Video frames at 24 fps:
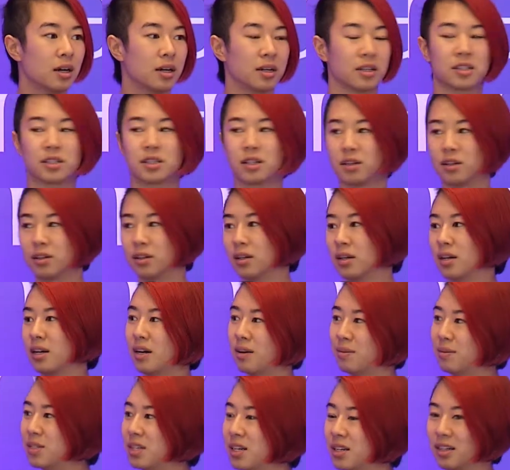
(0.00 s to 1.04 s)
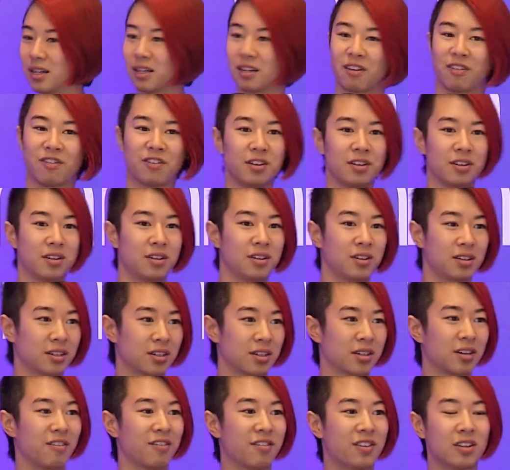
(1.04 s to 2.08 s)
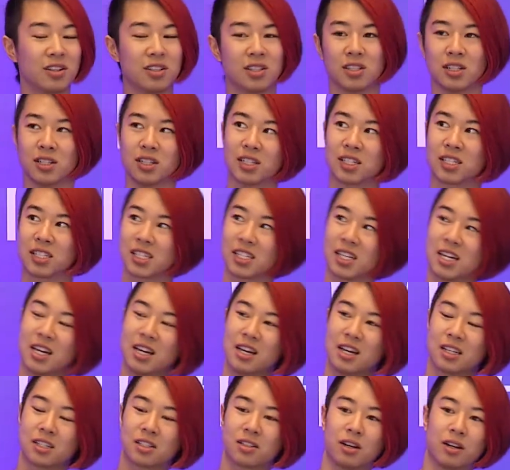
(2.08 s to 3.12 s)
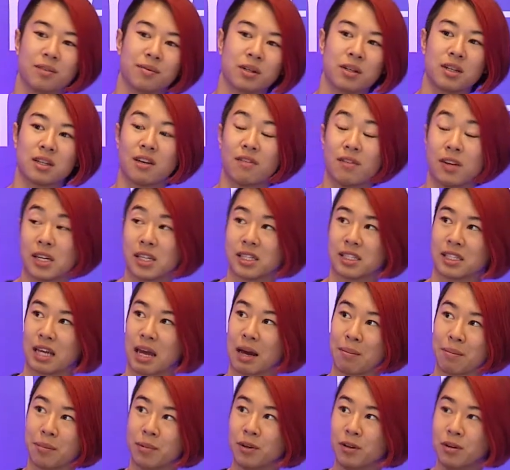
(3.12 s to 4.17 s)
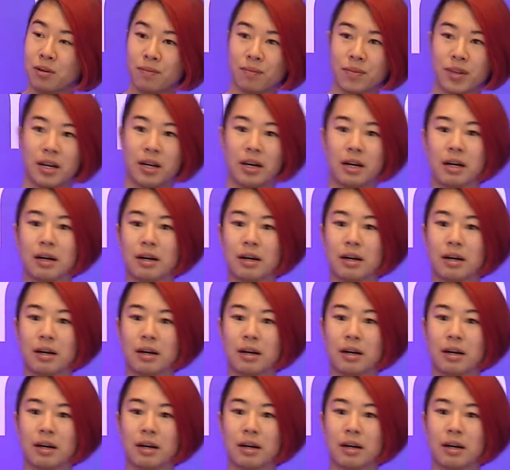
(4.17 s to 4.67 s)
So I'm seeing like a few confused looks. So I'm going to give an example.